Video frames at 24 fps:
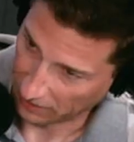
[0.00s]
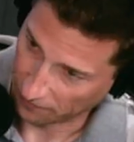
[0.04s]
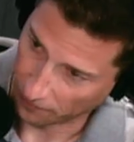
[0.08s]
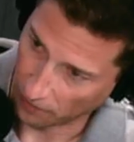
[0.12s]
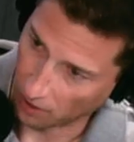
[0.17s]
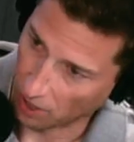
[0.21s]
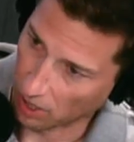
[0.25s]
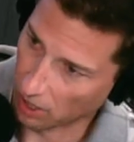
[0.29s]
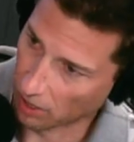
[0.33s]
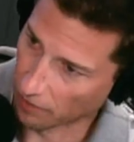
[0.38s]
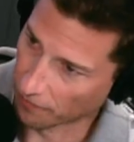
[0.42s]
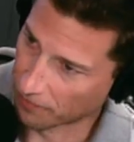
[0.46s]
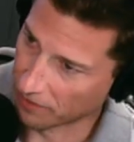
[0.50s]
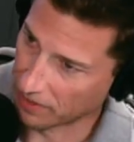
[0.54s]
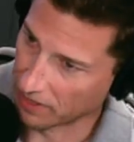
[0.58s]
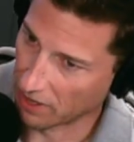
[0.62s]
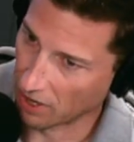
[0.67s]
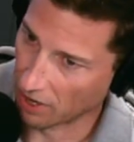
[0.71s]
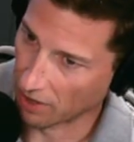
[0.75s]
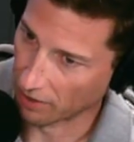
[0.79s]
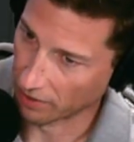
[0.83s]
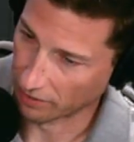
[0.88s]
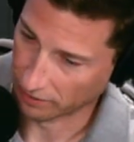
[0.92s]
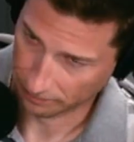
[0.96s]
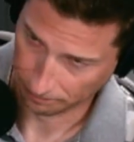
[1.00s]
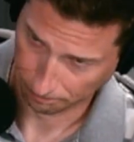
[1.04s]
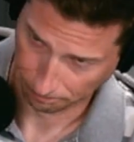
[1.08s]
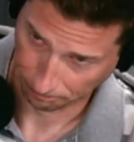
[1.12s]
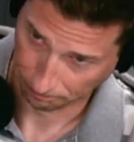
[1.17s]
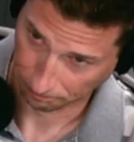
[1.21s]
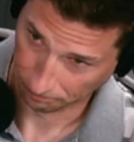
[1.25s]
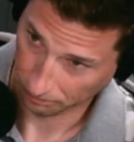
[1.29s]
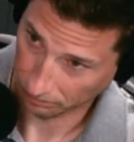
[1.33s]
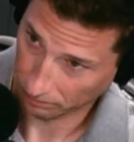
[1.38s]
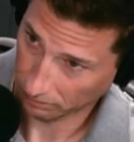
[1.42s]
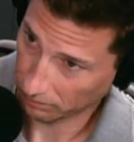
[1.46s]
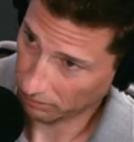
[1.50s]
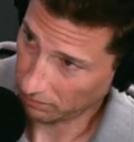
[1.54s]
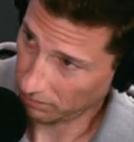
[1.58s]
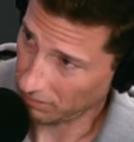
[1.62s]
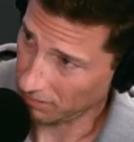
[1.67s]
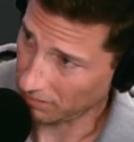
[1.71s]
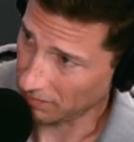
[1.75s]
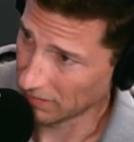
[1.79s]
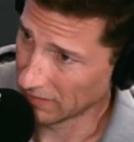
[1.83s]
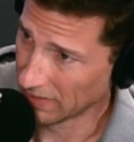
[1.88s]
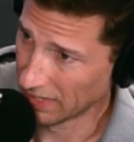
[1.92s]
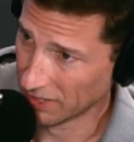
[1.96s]
if all of the art
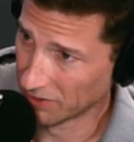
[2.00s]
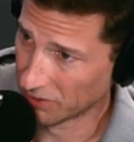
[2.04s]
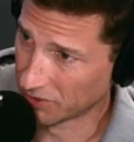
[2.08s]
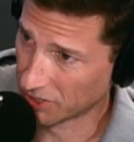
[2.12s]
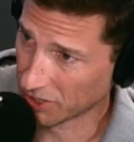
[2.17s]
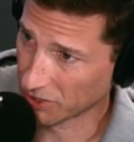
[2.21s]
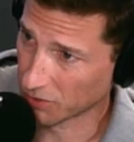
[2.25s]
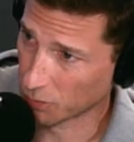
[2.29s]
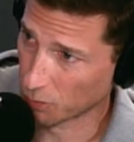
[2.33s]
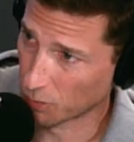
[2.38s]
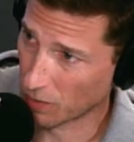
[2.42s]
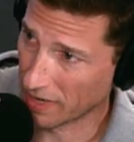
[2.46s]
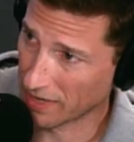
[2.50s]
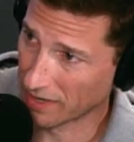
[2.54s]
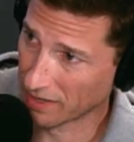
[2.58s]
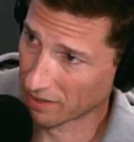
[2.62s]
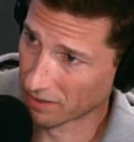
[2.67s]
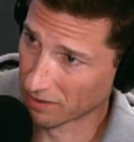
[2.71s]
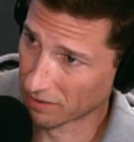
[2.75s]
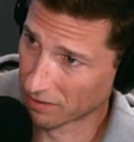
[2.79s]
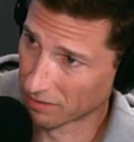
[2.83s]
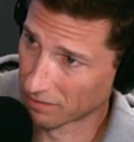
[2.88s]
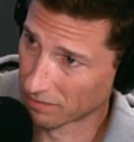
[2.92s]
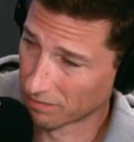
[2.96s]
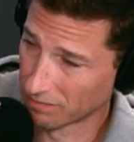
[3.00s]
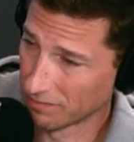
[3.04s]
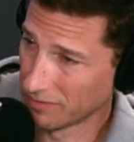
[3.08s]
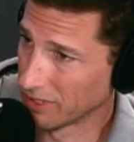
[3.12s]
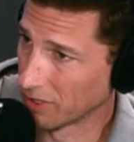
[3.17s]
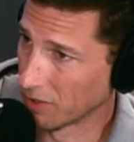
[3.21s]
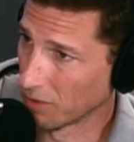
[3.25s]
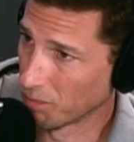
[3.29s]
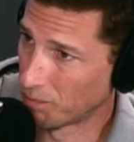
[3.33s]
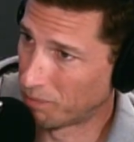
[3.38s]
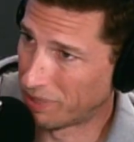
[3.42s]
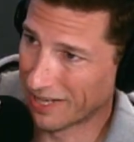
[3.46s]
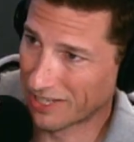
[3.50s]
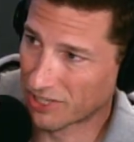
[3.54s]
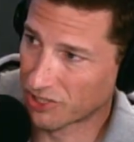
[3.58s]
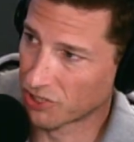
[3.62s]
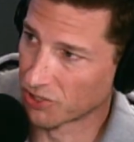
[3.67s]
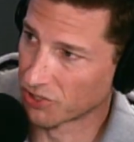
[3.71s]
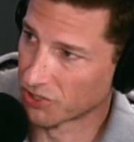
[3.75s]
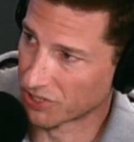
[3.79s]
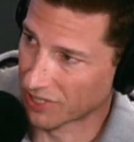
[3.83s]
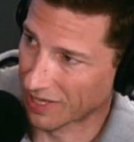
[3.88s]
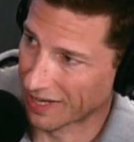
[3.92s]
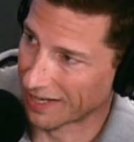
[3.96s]
is just regular, you know,
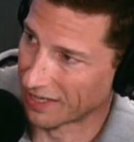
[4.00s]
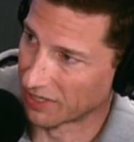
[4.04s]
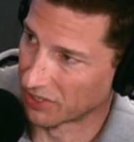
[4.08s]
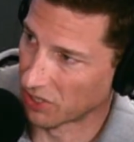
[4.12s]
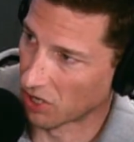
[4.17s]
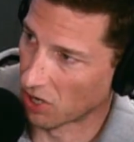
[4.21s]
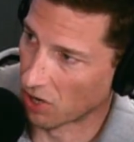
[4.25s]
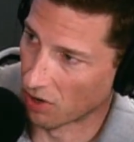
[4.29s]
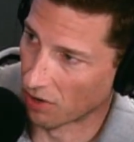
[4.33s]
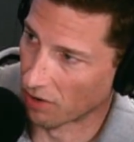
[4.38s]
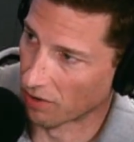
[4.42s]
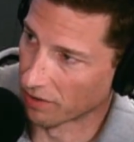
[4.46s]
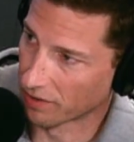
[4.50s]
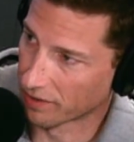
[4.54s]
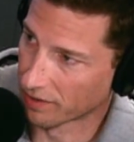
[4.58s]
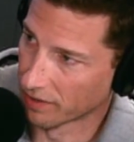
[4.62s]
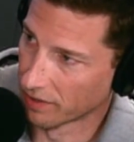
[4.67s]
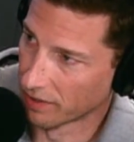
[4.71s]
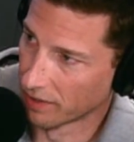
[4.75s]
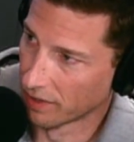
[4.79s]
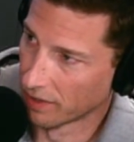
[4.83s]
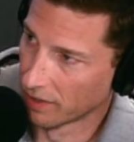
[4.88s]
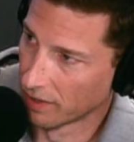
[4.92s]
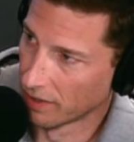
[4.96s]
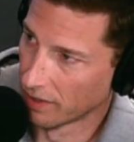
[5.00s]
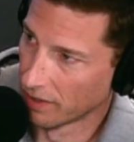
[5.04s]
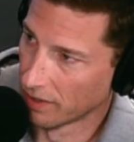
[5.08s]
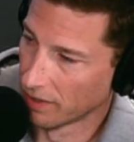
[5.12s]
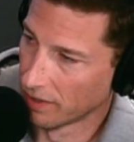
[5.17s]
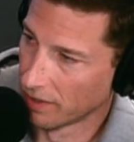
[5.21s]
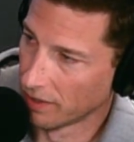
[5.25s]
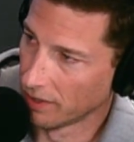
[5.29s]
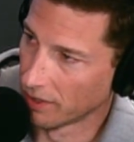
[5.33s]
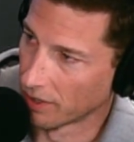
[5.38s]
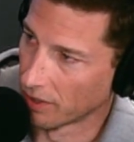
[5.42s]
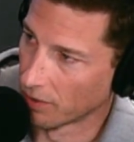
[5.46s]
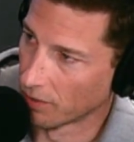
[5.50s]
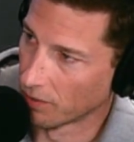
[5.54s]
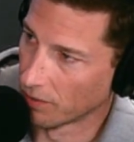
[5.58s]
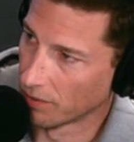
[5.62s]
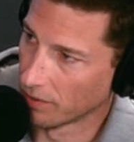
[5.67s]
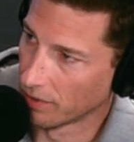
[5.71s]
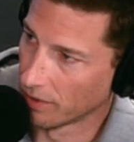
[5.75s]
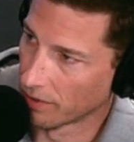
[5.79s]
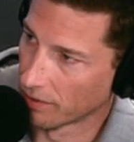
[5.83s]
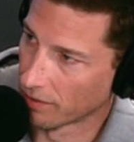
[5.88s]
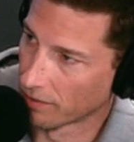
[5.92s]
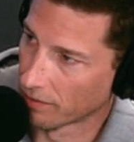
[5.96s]
picture size art, you know,
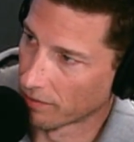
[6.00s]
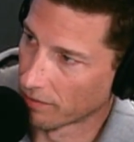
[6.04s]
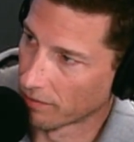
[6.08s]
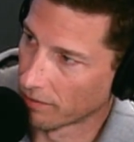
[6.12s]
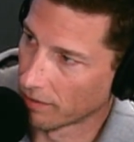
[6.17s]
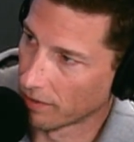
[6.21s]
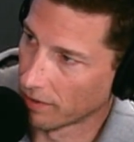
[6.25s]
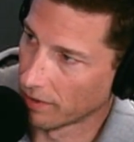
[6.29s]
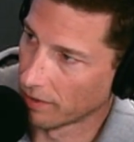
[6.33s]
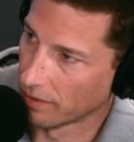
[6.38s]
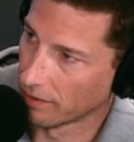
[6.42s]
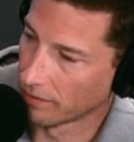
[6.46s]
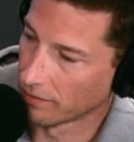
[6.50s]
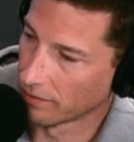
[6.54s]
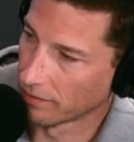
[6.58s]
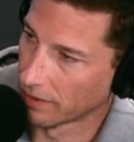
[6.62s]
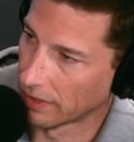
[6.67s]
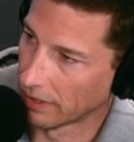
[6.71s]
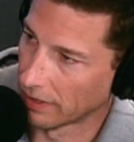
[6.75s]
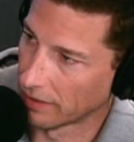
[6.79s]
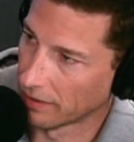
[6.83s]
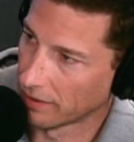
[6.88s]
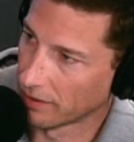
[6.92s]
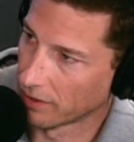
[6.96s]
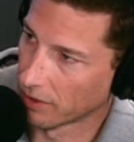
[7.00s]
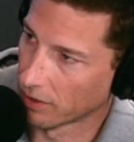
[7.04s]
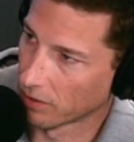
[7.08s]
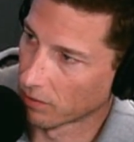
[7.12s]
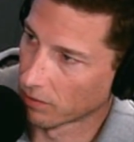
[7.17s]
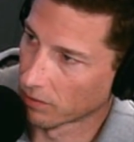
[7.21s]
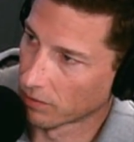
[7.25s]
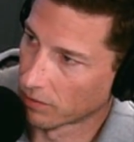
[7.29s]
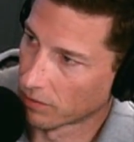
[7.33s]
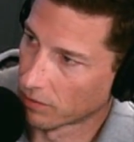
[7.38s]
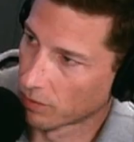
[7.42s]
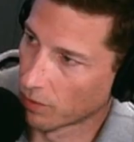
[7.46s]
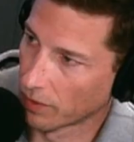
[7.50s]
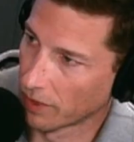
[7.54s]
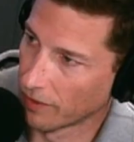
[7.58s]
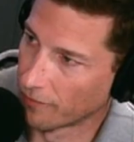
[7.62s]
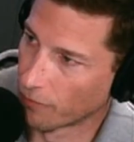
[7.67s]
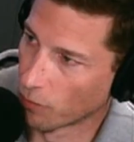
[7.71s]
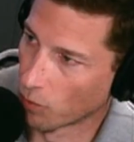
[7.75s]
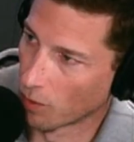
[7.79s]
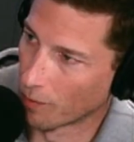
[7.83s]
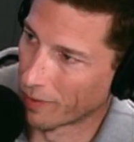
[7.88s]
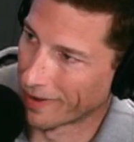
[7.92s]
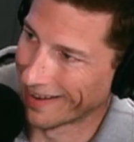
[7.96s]
your like you know, twenty
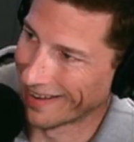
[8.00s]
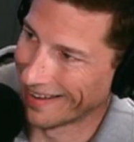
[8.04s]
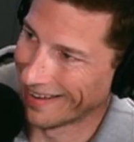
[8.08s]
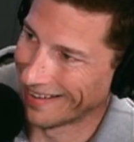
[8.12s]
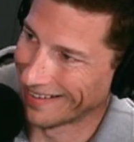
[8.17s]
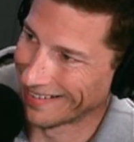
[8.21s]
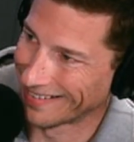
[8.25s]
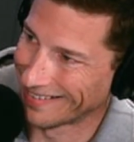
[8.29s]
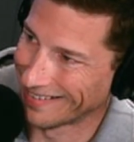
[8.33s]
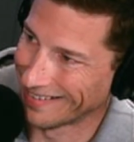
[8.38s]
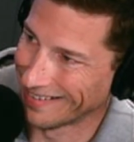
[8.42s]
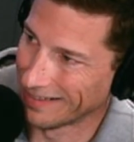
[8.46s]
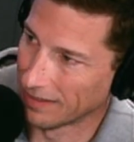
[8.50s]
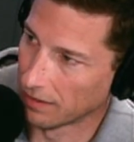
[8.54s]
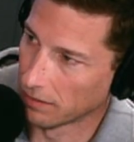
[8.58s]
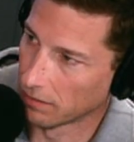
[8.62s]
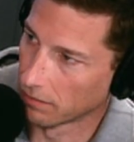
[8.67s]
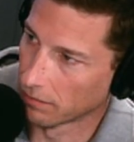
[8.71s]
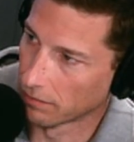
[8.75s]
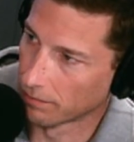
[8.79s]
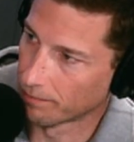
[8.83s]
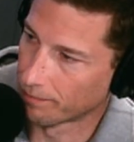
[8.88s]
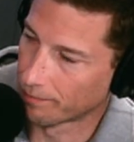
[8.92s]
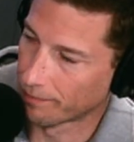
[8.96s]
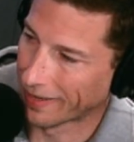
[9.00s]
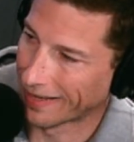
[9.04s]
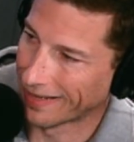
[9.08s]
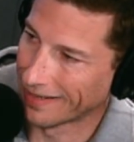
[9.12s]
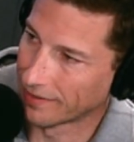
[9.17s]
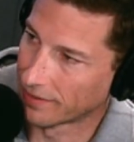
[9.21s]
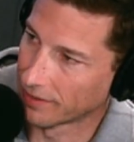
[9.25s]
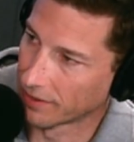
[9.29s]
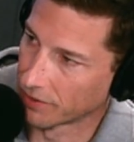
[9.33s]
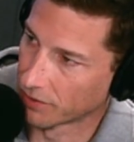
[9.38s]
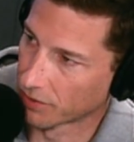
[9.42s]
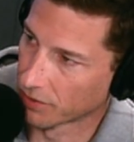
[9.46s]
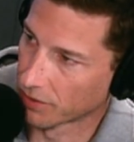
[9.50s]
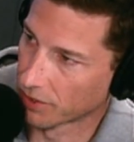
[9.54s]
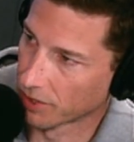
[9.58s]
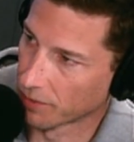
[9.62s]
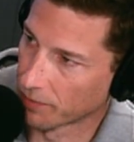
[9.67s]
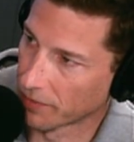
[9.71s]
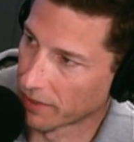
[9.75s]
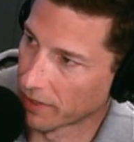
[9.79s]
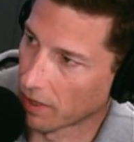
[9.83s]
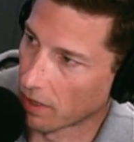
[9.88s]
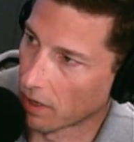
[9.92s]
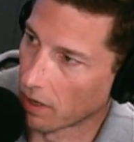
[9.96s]
four by eighteen paintings or
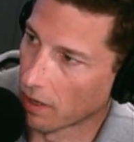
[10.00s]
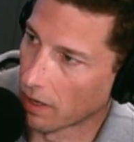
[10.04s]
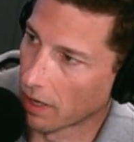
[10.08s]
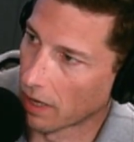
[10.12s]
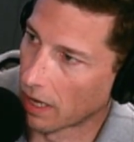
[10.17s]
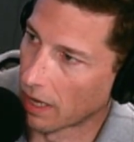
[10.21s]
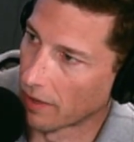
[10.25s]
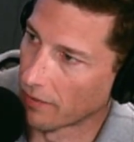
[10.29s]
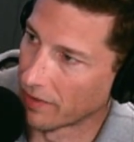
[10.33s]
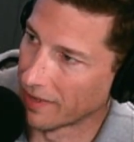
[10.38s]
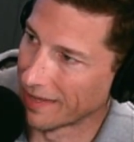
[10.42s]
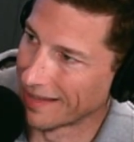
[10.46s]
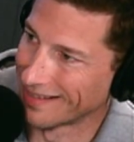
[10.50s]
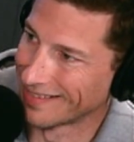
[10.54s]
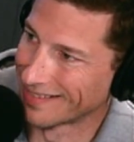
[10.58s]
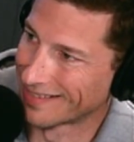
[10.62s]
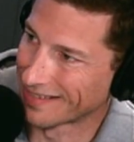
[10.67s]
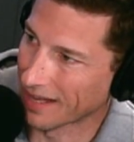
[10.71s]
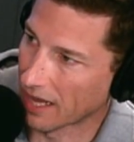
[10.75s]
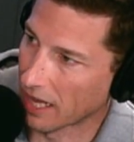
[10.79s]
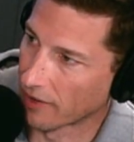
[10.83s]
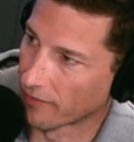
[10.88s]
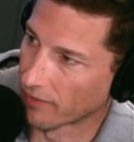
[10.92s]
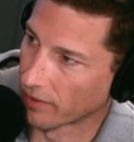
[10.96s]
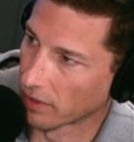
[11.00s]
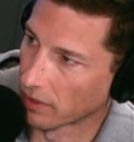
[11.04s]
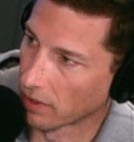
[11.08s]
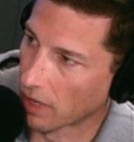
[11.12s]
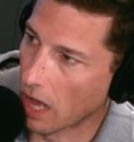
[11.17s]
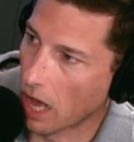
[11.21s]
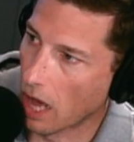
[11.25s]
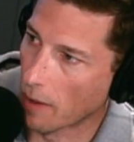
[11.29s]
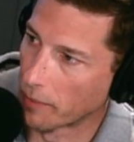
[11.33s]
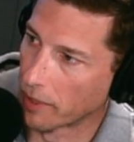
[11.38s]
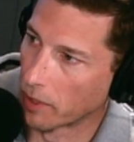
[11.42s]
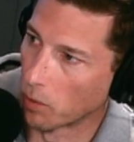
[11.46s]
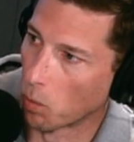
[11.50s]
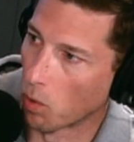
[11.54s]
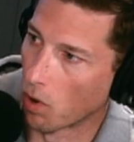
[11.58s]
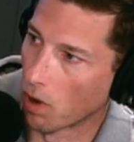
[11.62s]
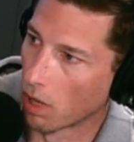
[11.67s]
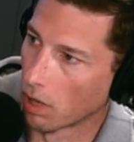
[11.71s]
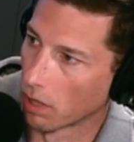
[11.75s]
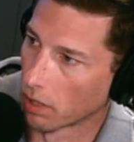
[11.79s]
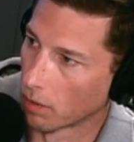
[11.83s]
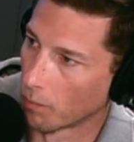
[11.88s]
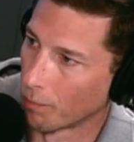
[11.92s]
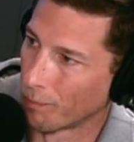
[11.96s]
something hung on the inside of a lobby
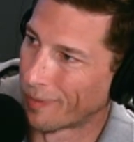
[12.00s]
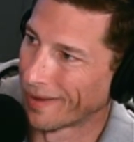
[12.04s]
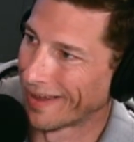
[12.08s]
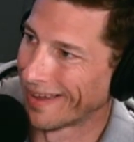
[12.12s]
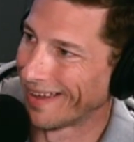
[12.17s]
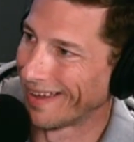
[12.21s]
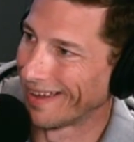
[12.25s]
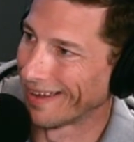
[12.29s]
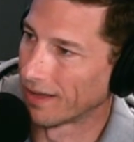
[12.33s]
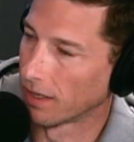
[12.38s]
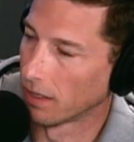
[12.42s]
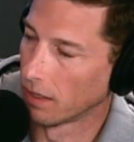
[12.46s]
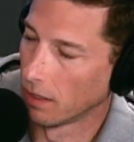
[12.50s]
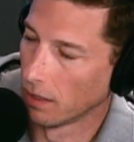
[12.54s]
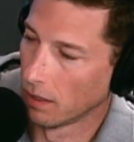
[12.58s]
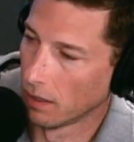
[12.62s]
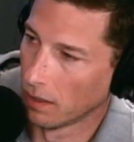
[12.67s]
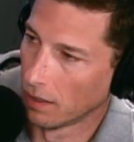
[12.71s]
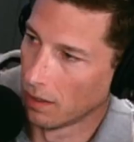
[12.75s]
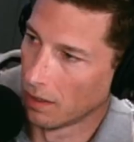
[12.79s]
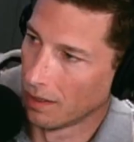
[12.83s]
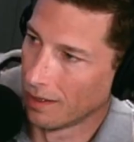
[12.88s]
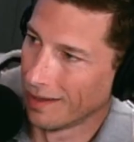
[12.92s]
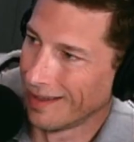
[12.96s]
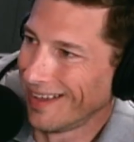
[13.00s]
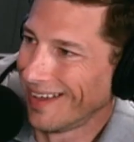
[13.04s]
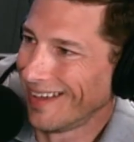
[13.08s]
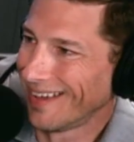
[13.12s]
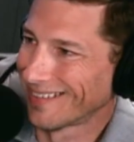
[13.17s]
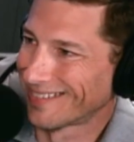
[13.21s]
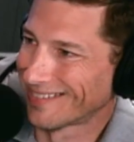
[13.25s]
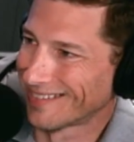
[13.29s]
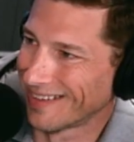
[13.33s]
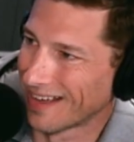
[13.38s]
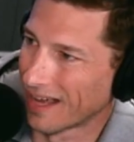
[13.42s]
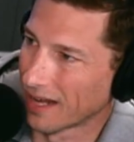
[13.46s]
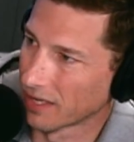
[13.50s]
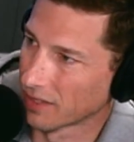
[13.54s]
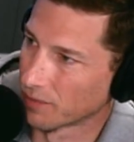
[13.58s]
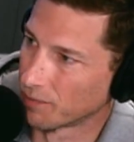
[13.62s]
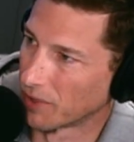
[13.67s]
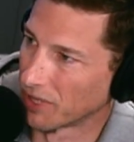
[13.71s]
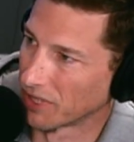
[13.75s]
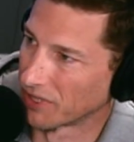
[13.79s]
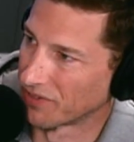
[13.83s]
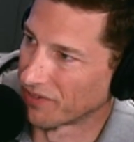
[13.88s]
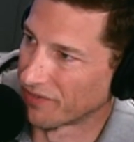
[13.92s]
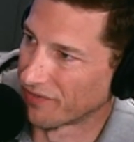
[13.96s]
wall at a bank. That's not as
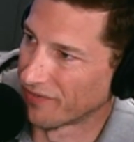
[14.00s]
much